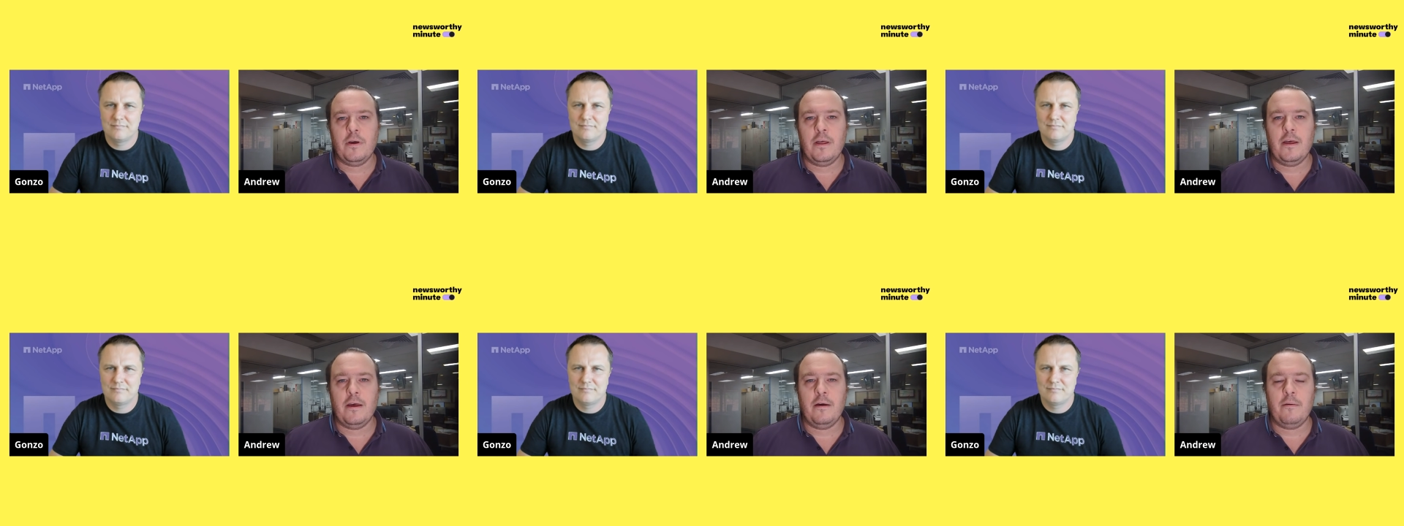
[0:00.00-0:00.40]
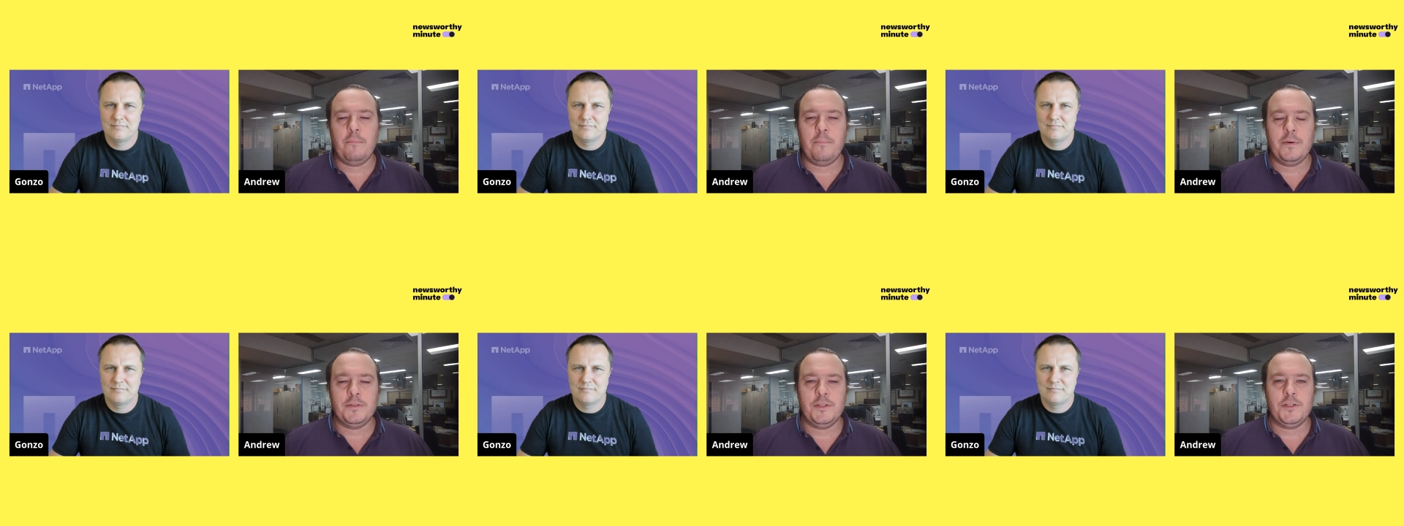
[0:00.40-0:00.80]
Speaker 1: a
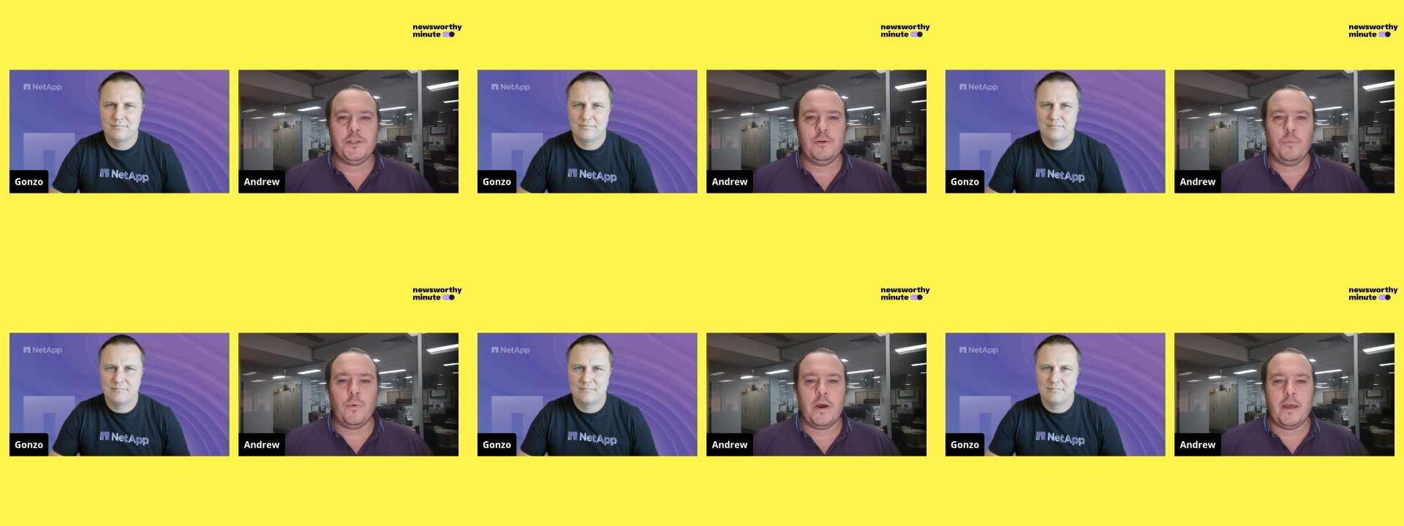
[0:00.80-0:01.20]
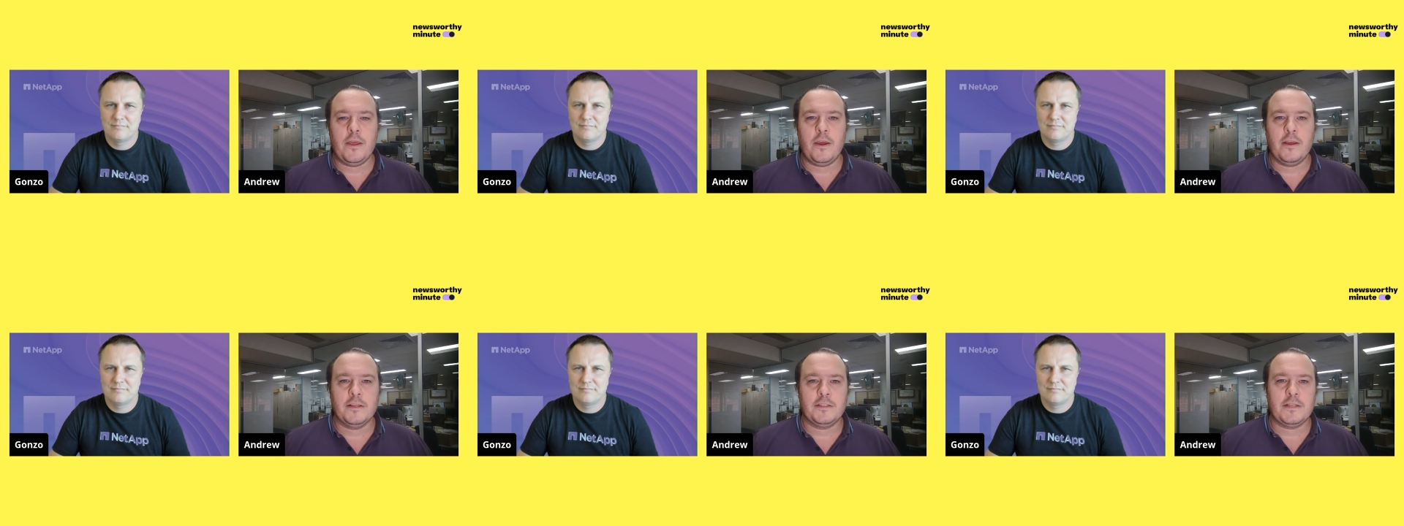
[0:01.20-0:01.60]
position where you
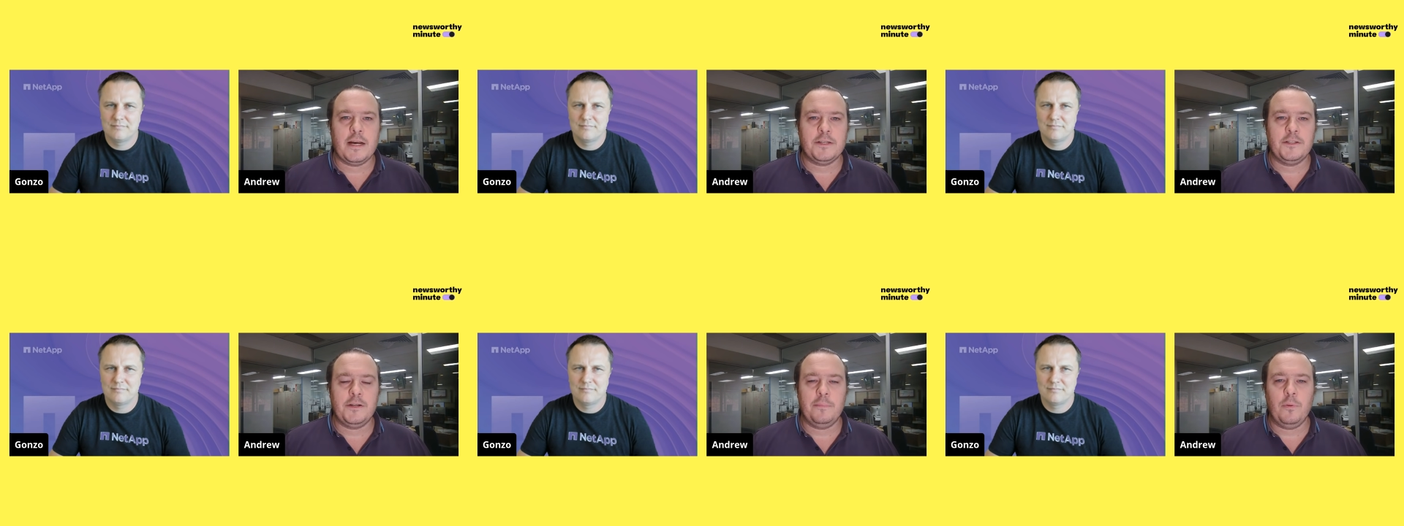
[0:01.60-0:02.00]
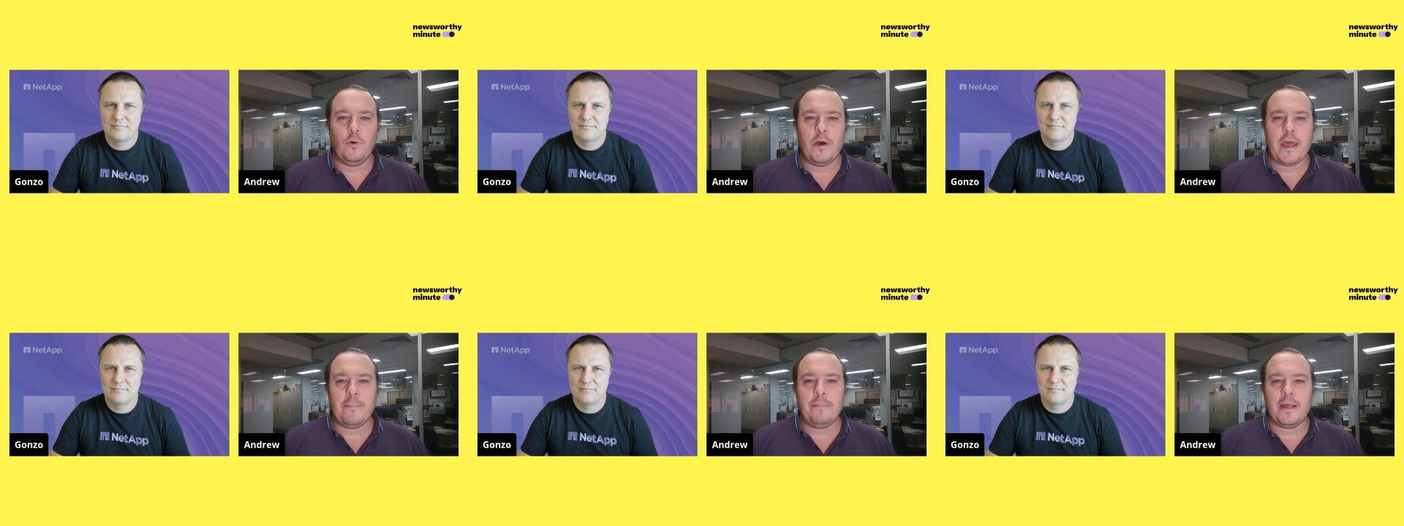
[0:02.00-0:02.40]
can start to
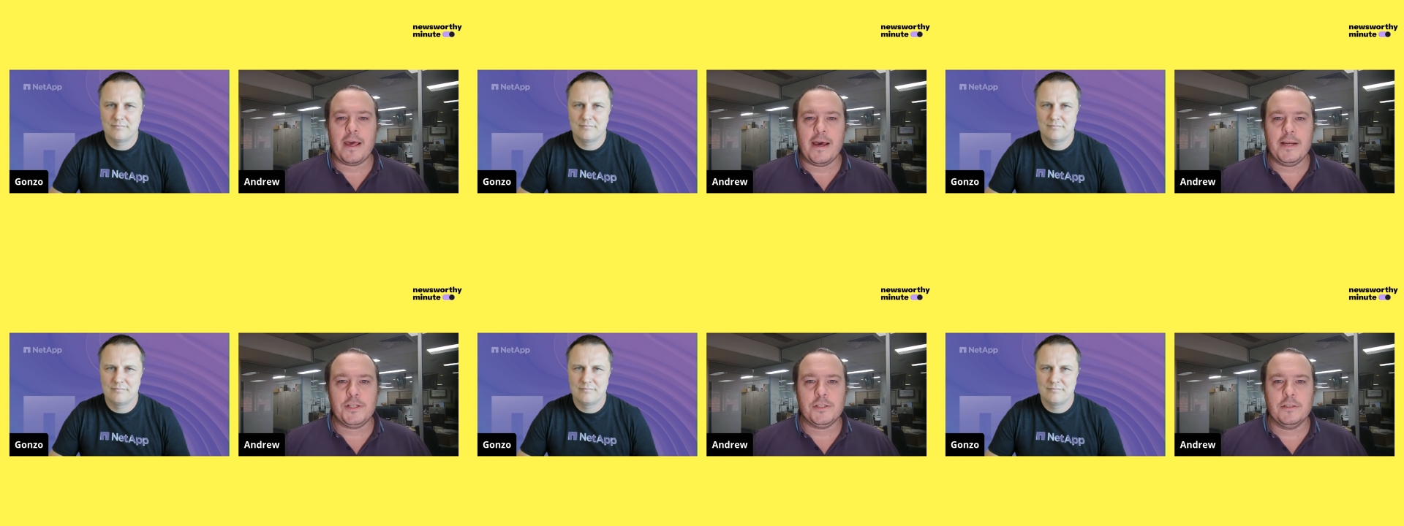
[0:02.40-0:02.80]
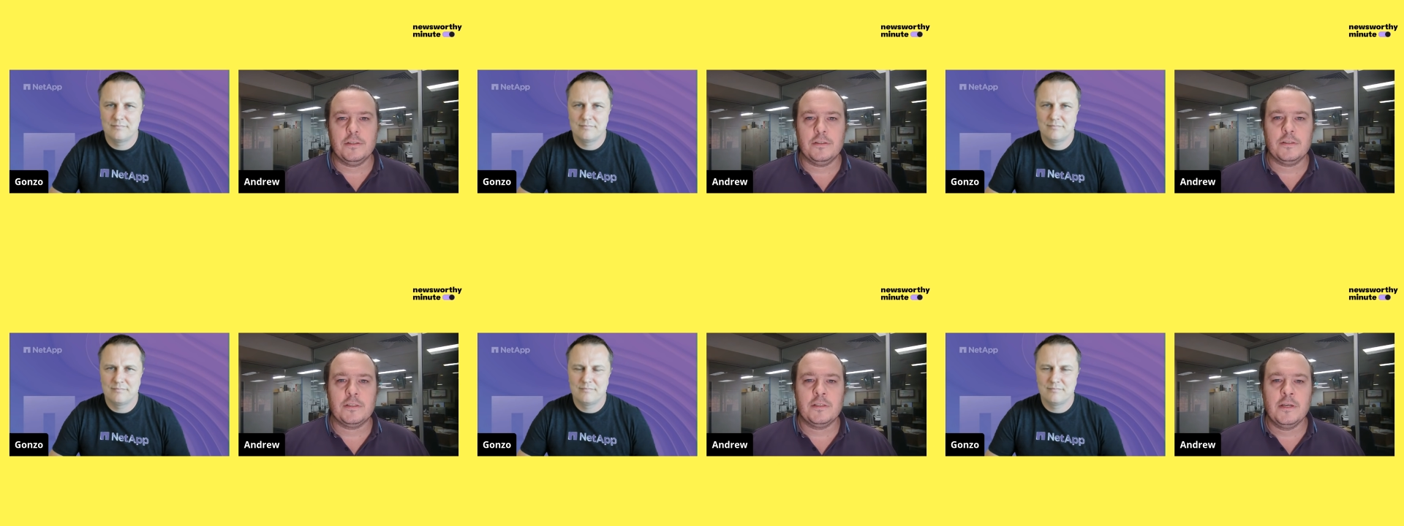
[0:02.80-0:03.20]
deploy
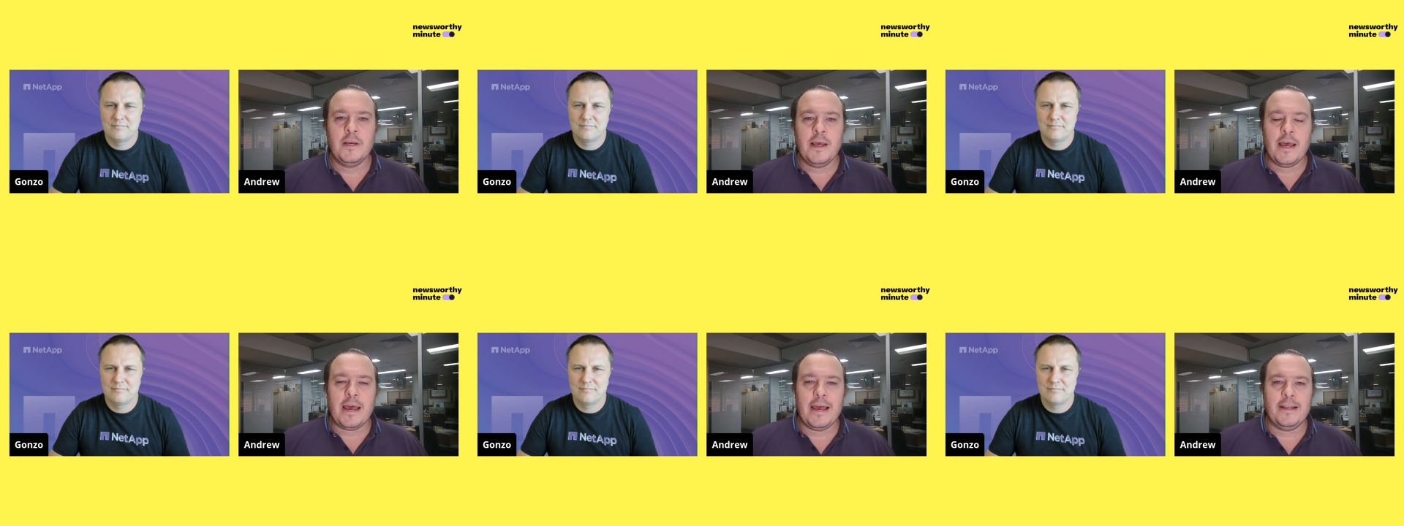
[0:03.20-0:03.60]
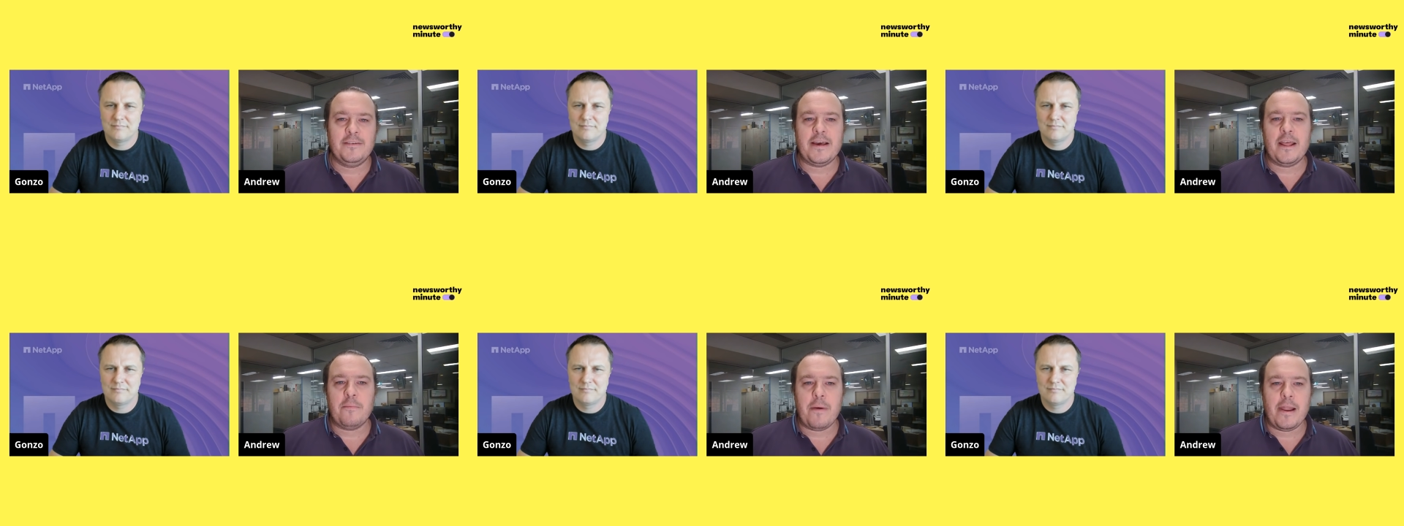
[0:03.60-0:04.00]
applications and
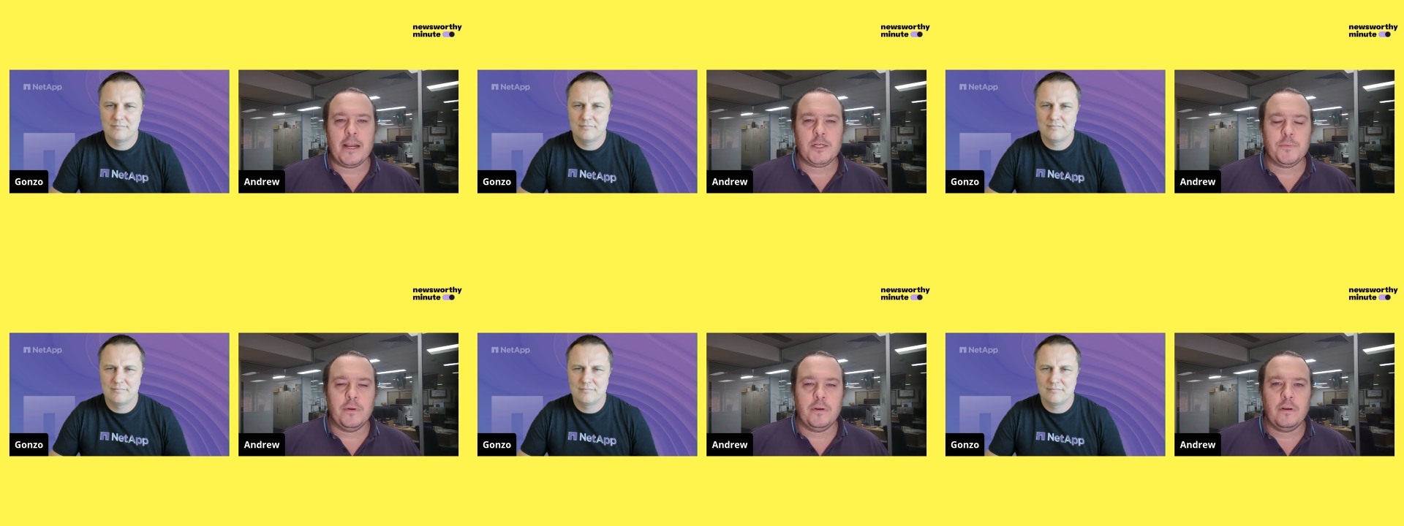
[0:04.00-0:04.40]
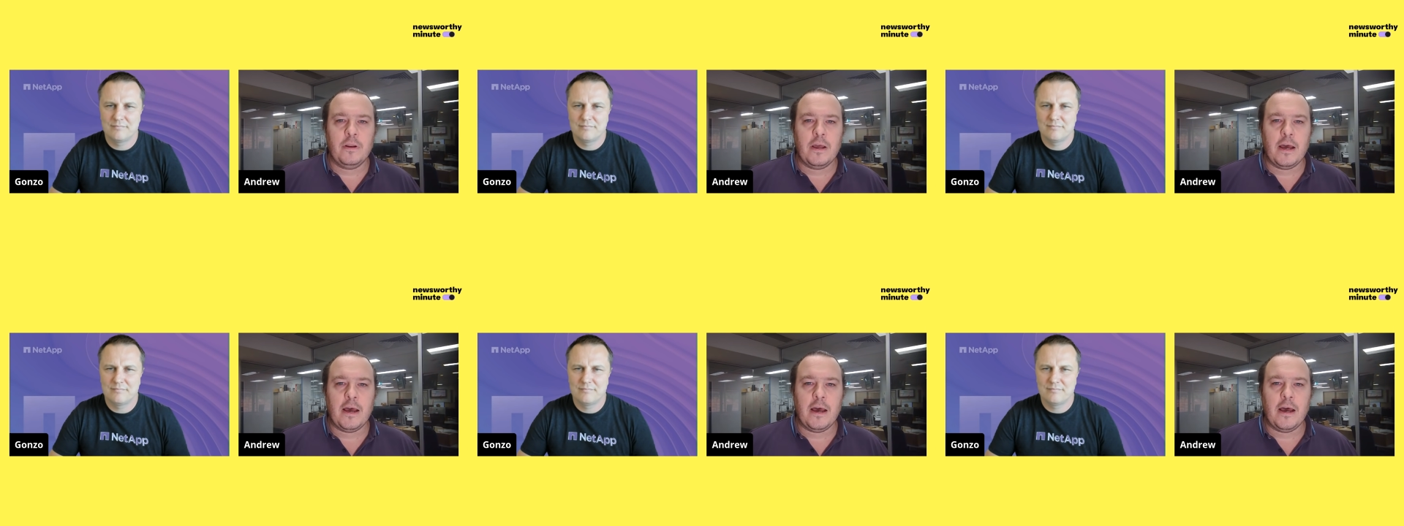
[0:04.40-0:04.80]
data management
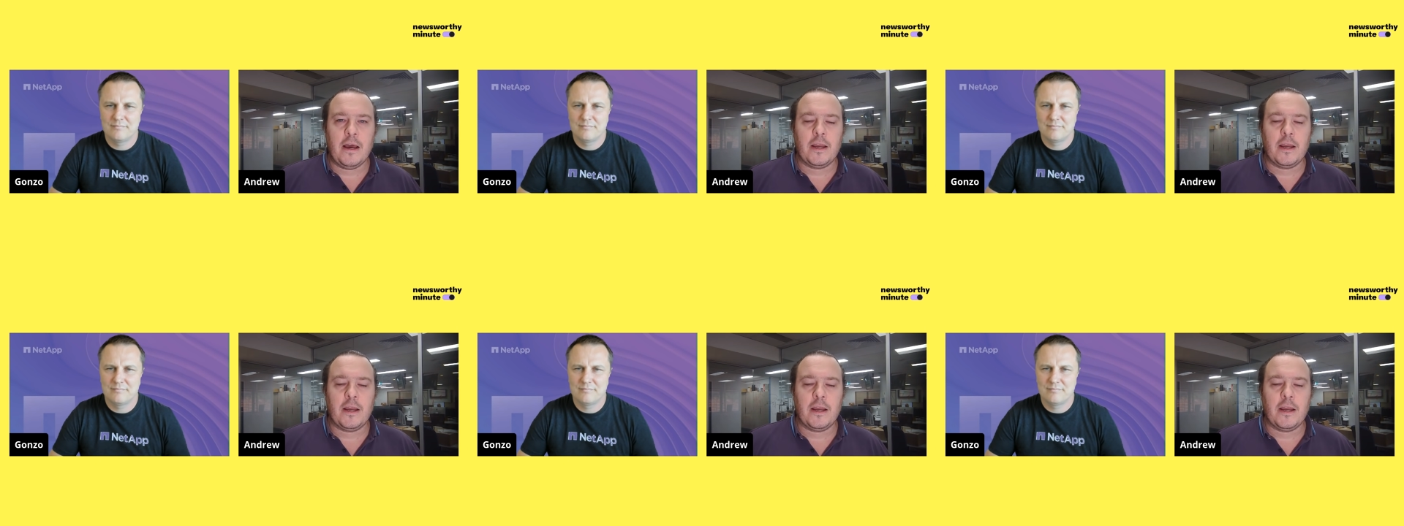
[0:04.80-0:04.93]
uh,